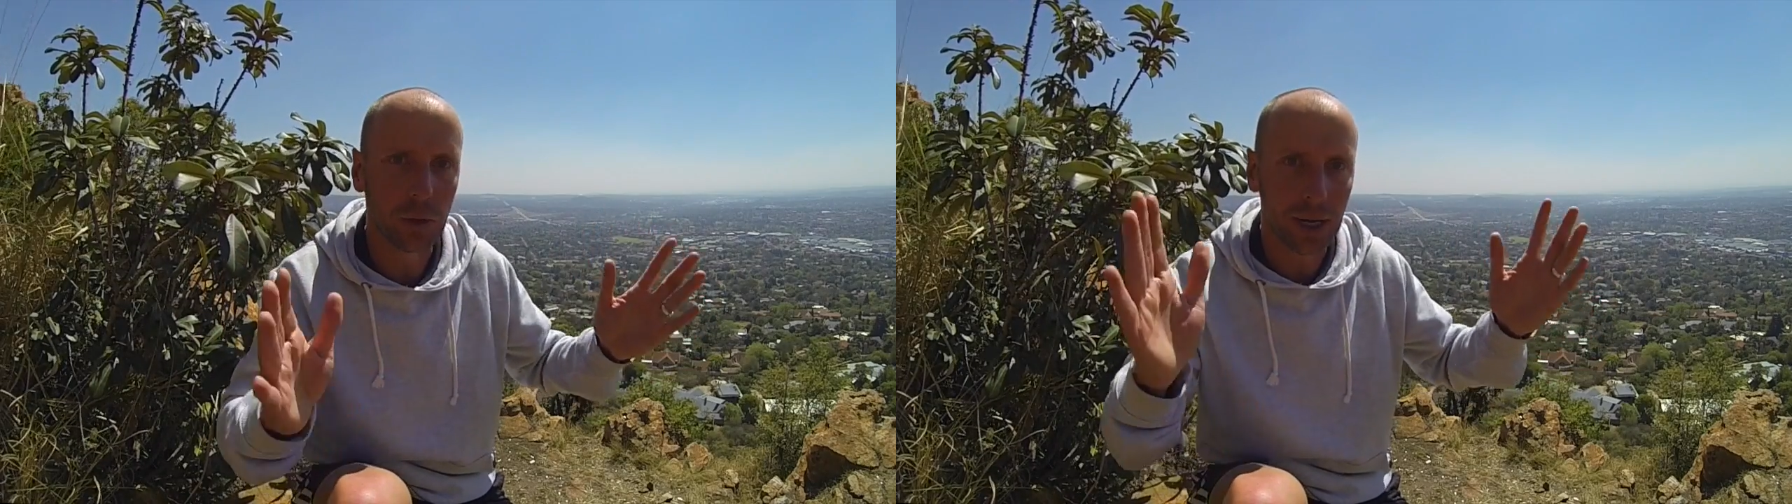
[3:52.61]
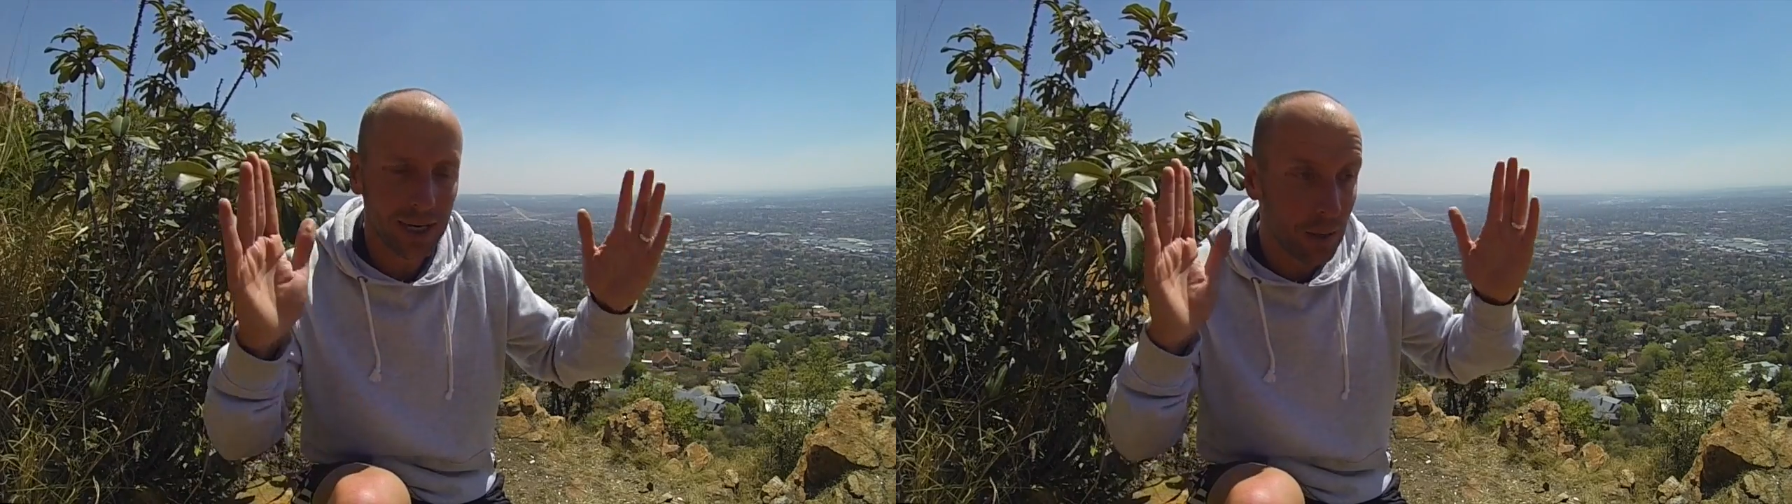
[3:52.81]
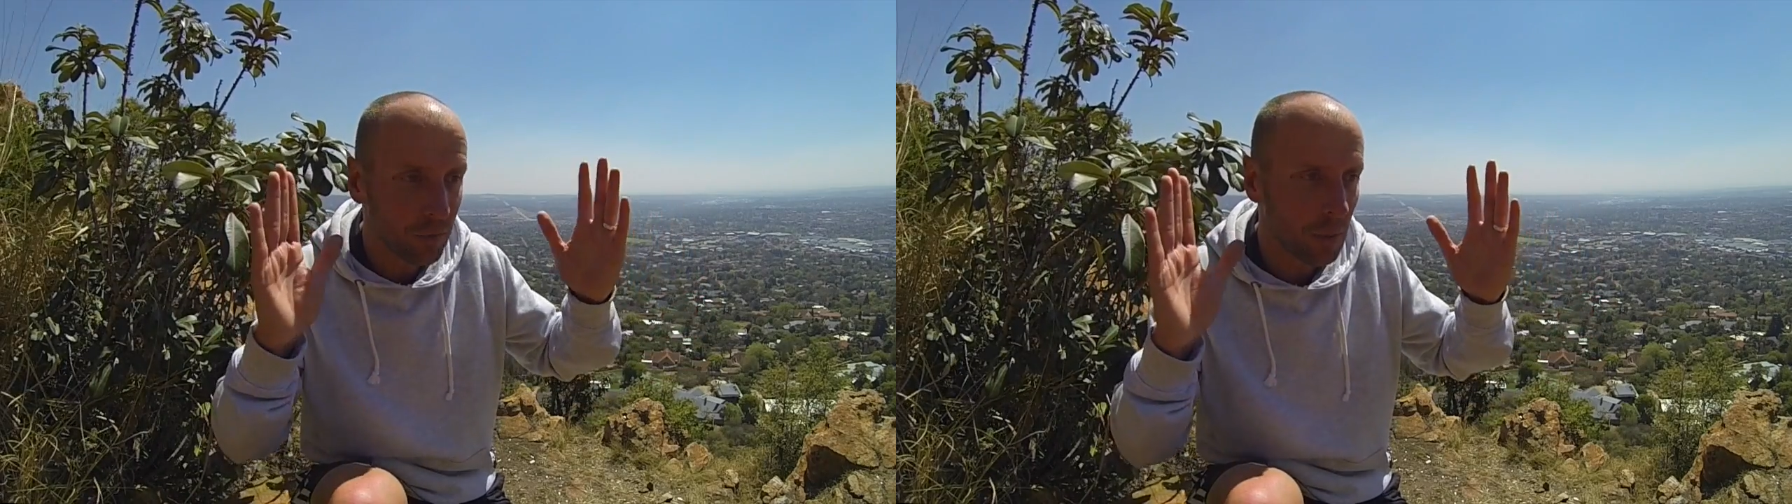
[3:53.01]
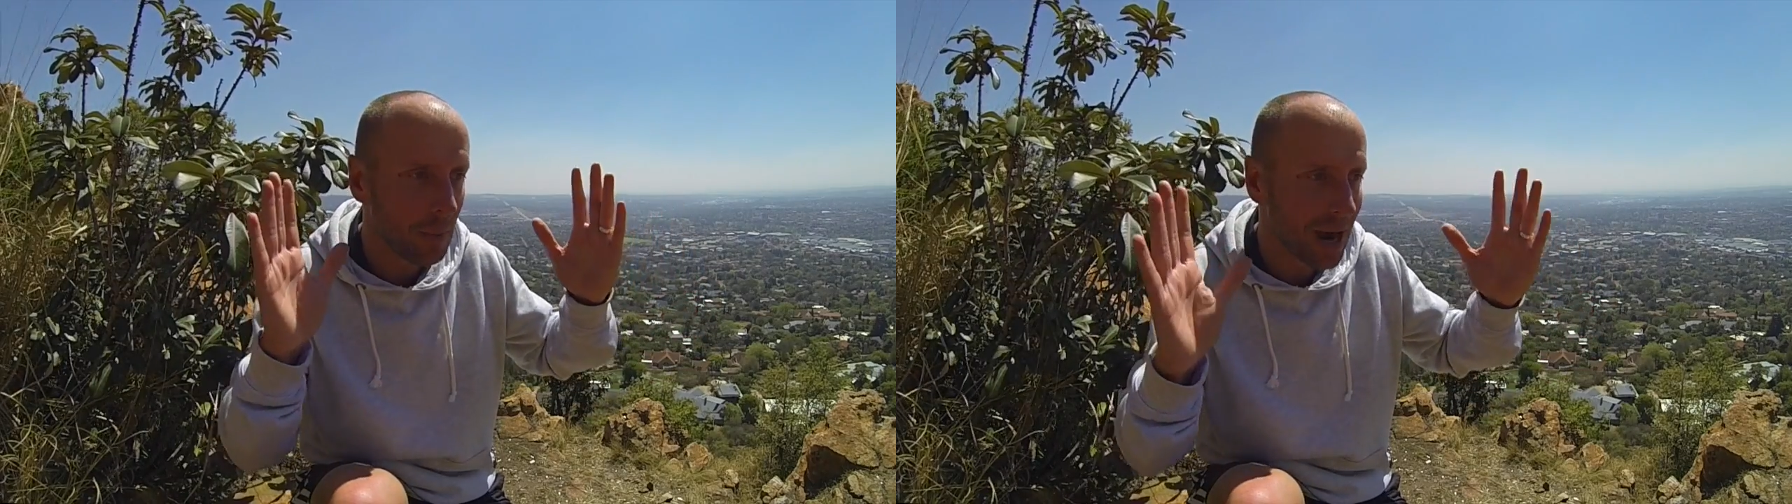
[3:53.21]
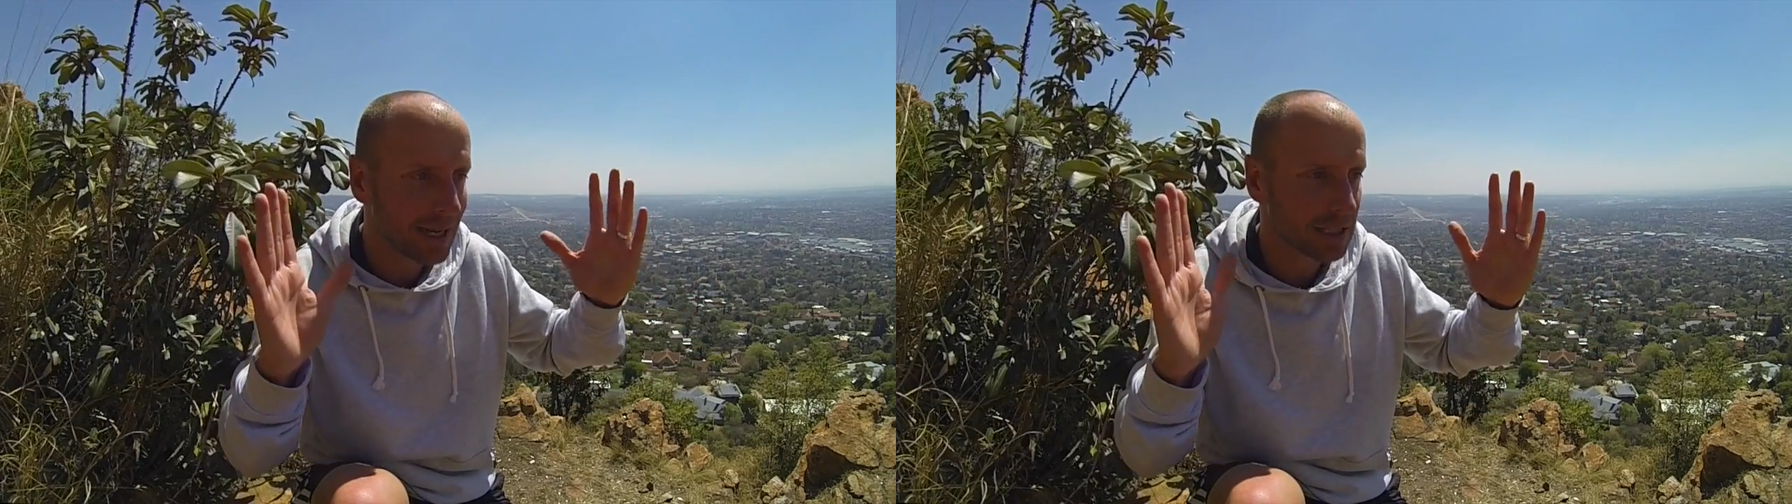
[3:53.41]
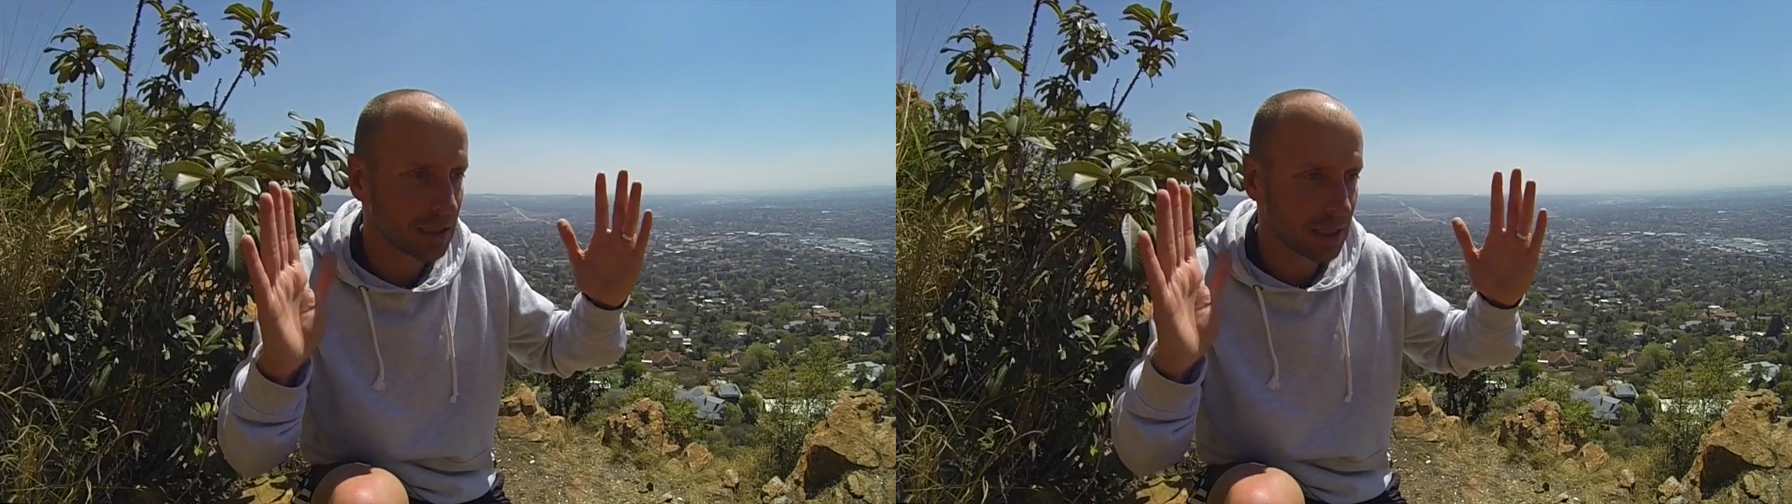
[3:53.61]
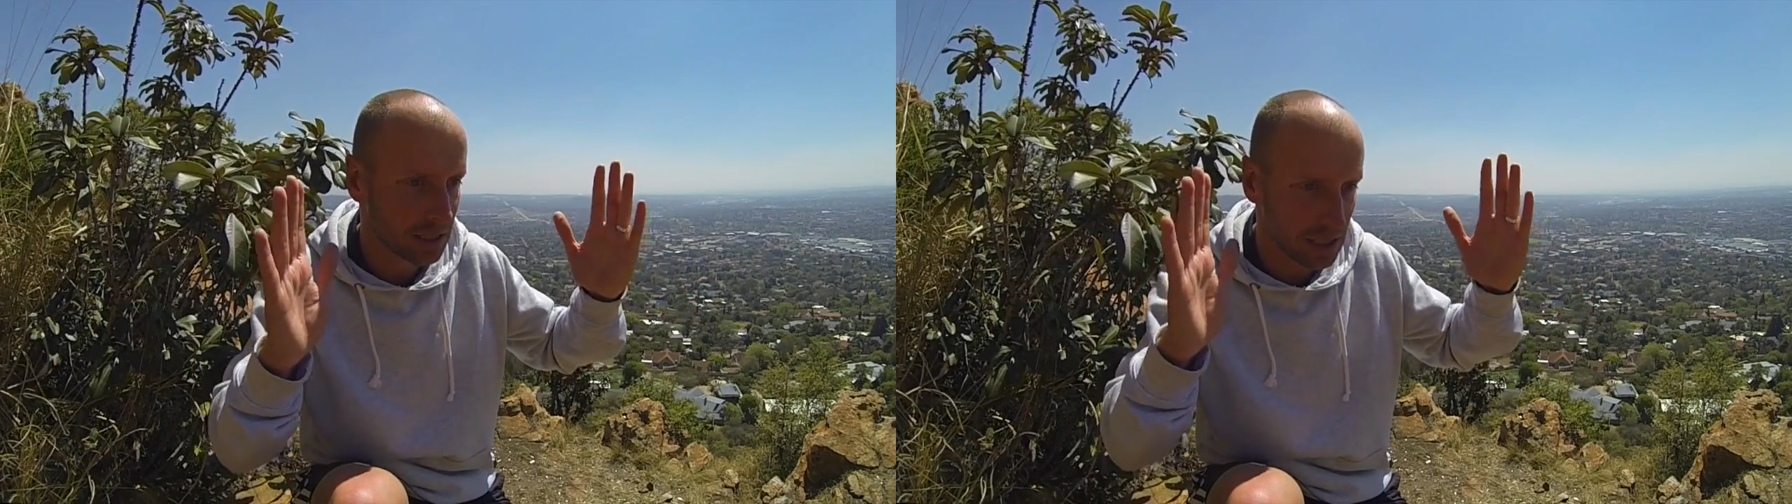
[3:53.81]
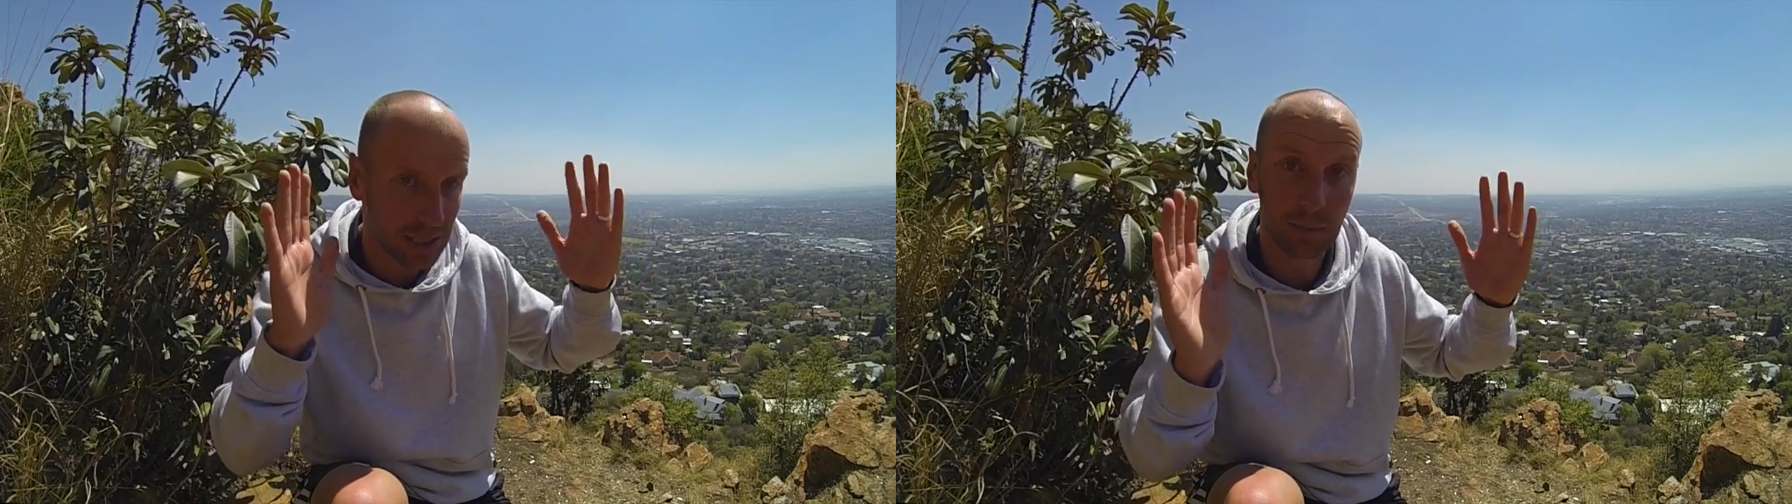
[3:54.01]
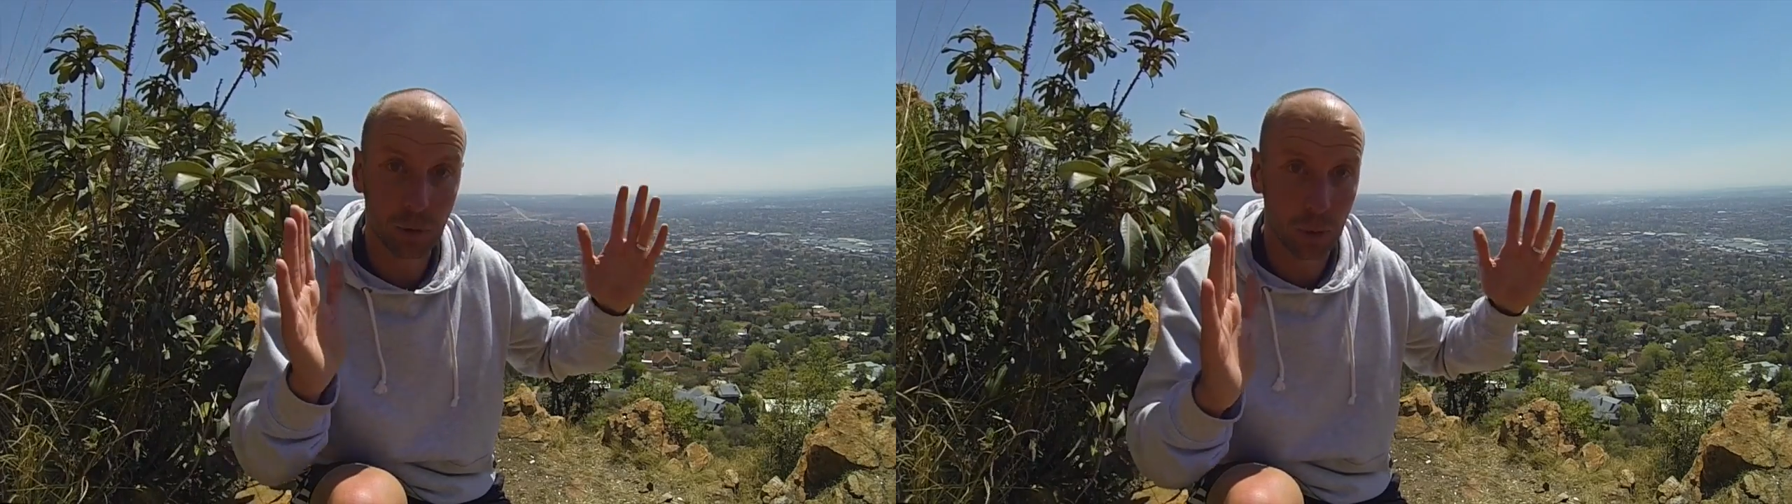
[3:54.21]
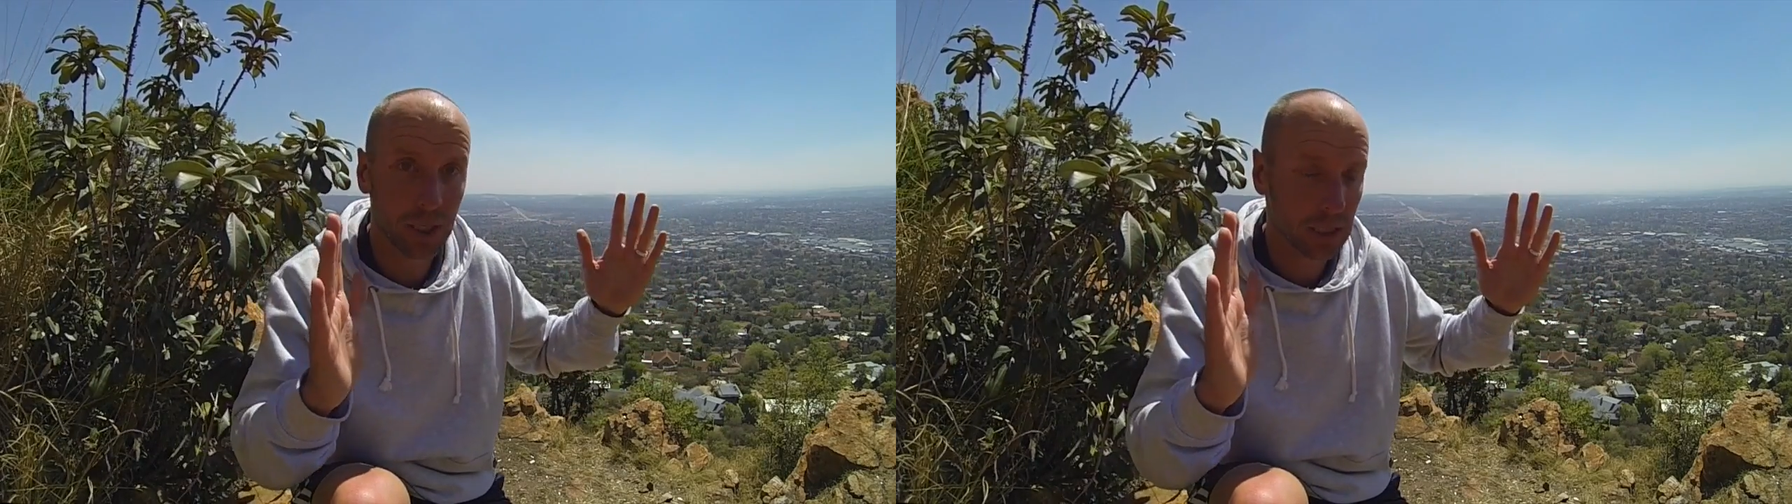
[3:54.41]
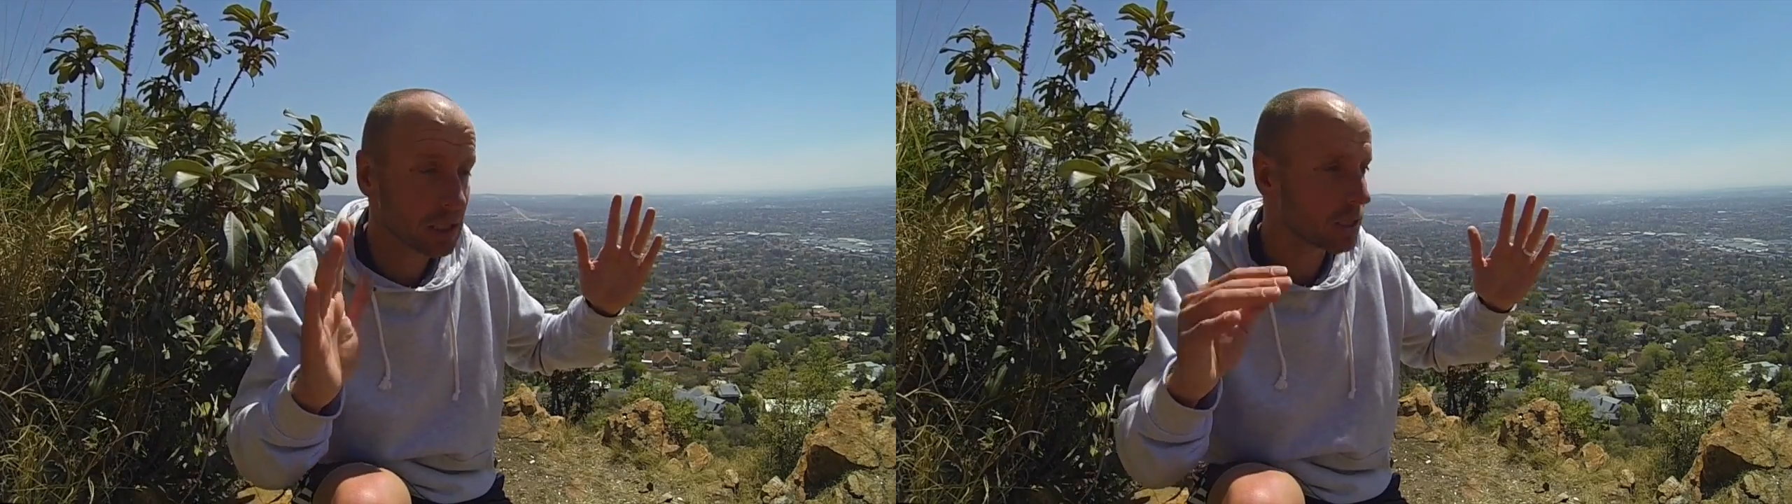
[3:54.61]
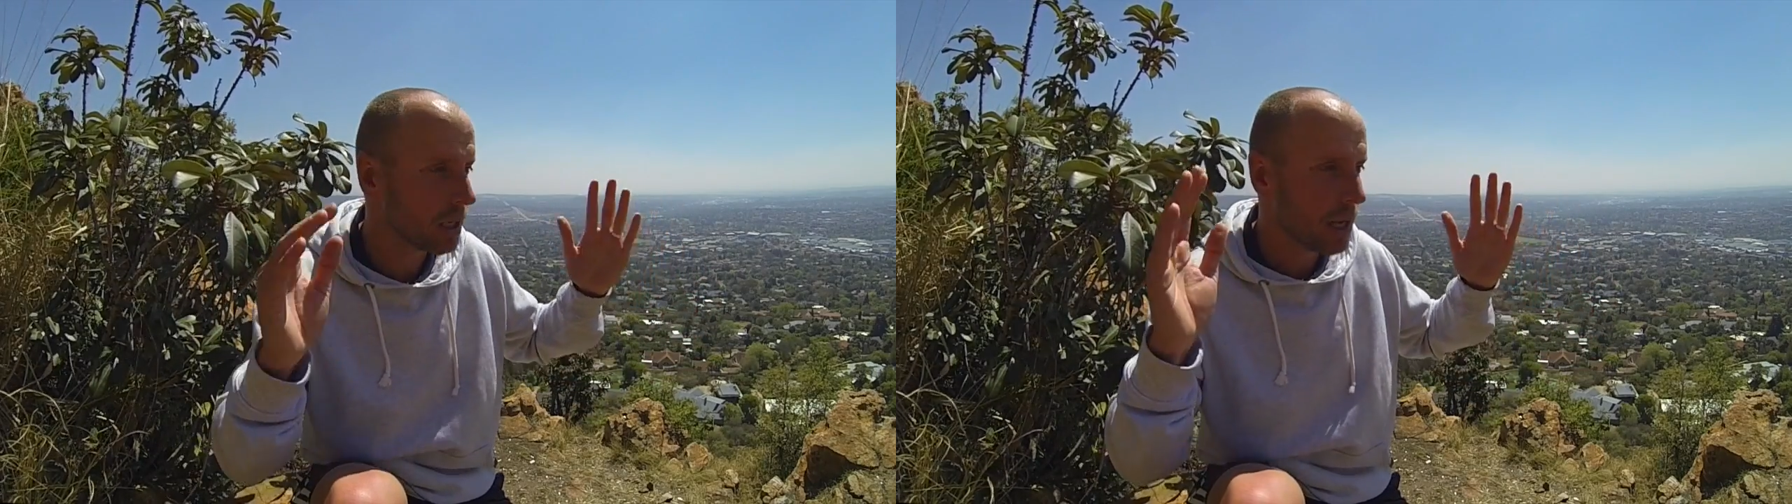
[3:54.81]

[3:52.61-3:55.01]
and come from a mindset that says, I'm doing this,